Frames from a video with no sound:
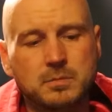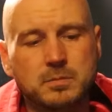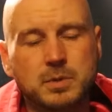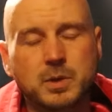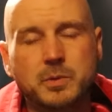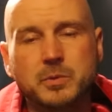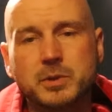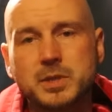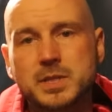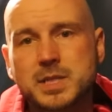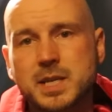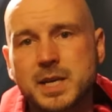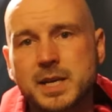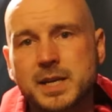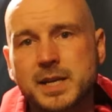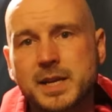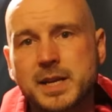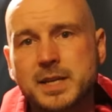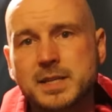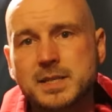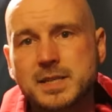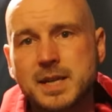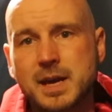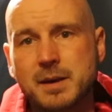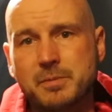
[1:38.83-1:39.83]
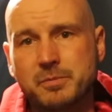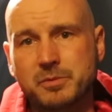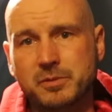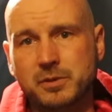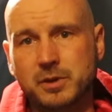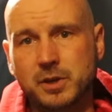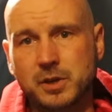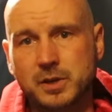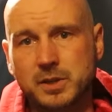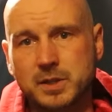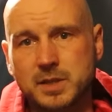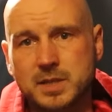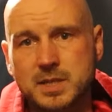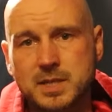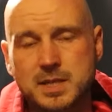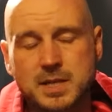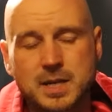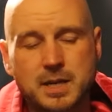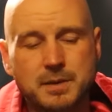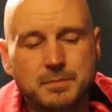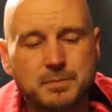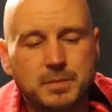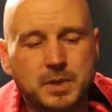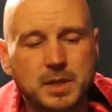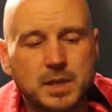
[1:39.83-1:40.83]
but we'll take an in-depth look this
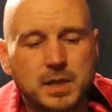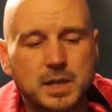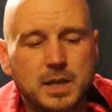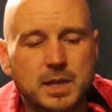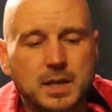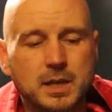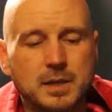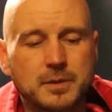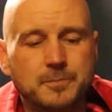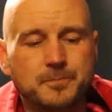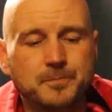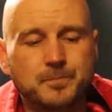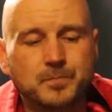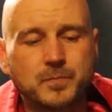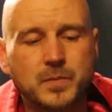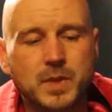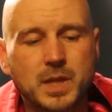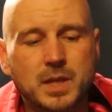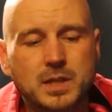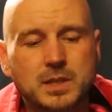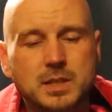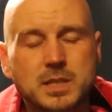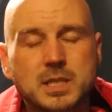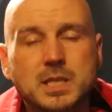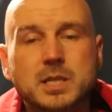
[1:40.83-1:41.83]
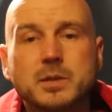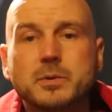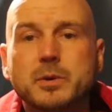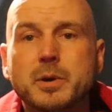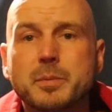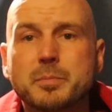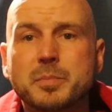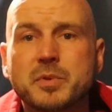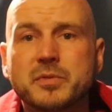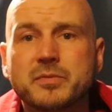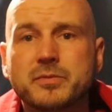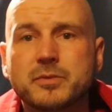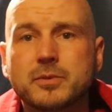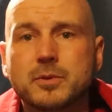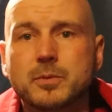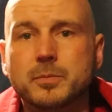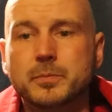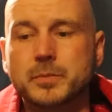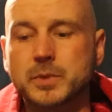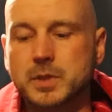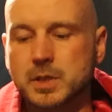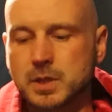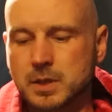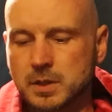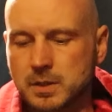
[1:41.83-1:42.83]
time and see how it
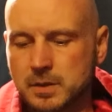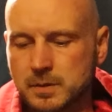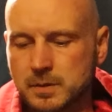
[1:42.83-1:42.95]
performed.